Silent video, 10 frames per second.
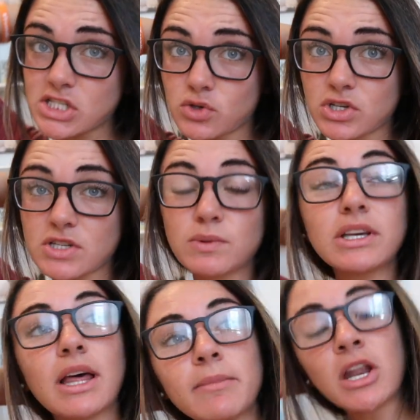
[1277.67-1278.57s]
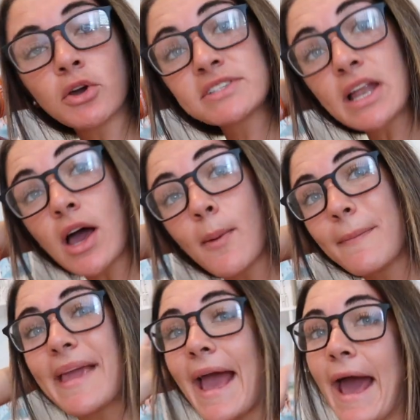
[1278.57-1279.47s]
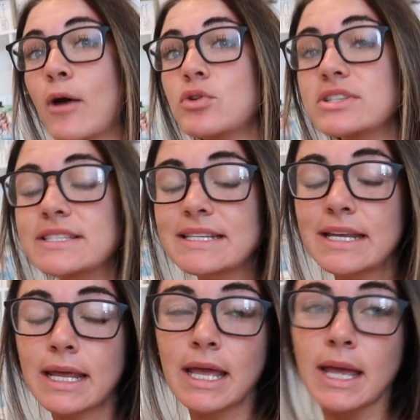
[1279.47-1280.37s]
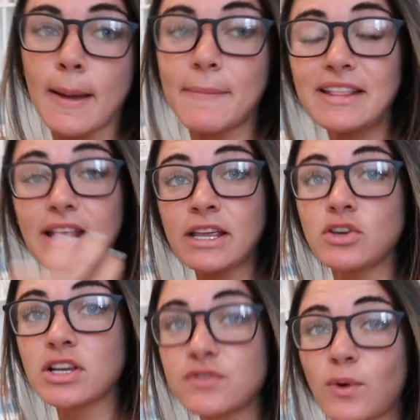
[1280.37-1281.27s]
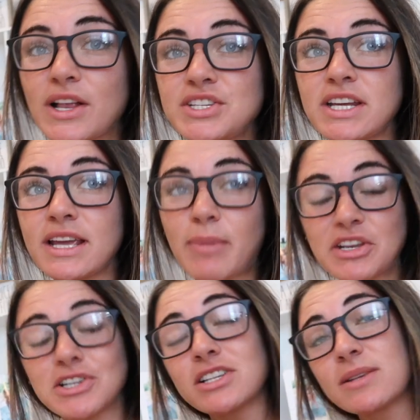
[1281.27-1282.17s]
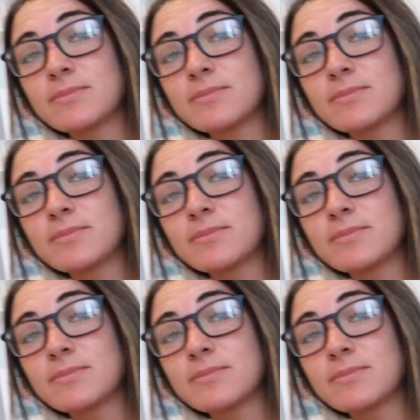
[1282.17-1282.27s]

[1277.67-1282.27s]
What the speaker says: So just really let me know because that'll help me out. But thank you guys for watching and make sure to